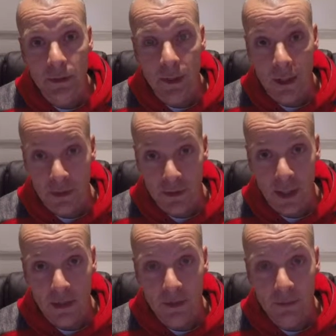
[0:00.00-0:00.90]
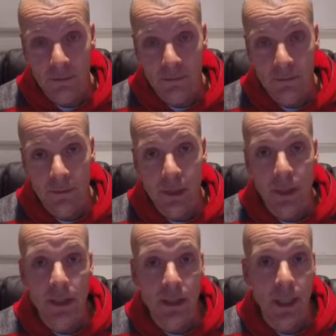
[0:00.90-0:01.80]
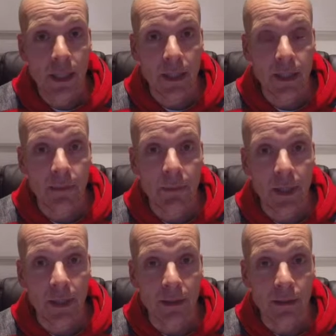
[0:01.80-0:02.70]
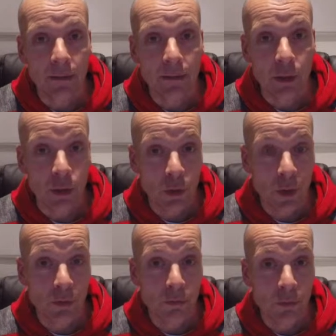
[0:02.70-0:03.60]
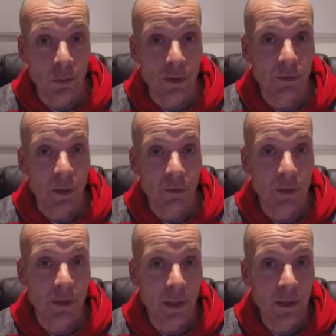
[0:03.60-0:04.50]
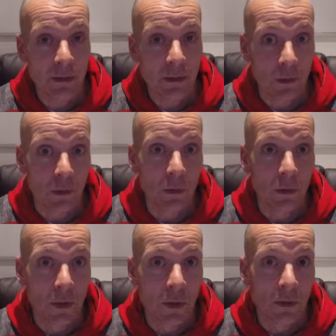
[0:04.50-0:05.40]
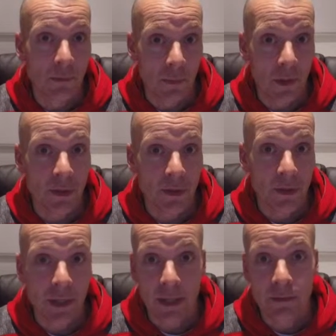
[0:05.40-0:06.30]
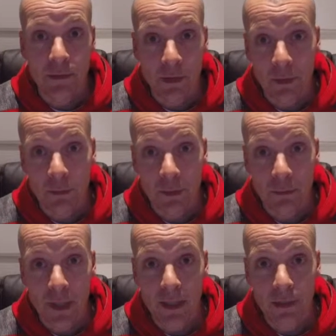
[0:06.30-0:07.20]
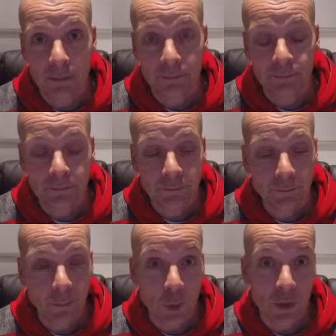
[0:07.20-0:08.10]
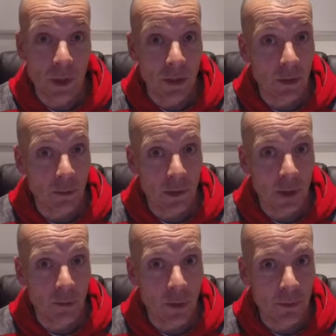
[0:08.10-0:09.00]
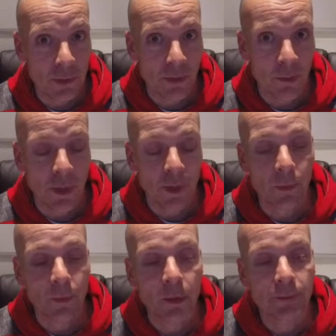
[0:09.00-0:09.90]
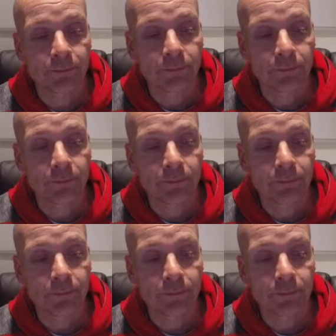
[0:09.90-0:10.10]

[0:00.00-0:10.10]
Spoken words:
at standard, 1080p at 240 frames a second or minus 10 times speed, 10 times slow-mo, whichever way you want it,